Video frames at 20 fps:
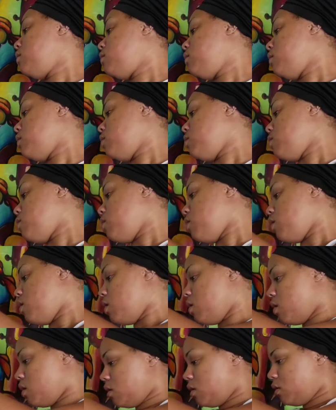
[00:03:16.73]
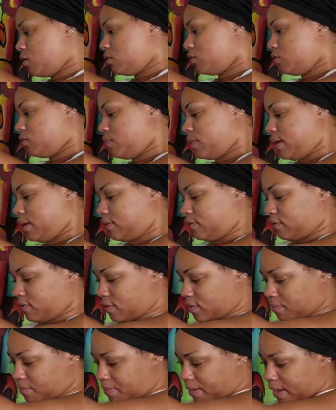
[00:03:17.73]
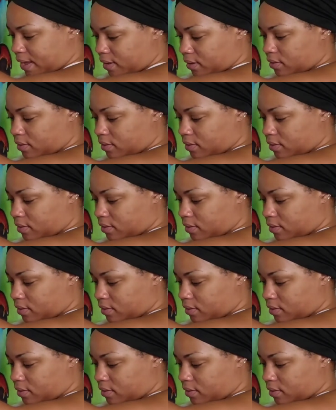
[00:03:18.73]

We'll go all the way to the back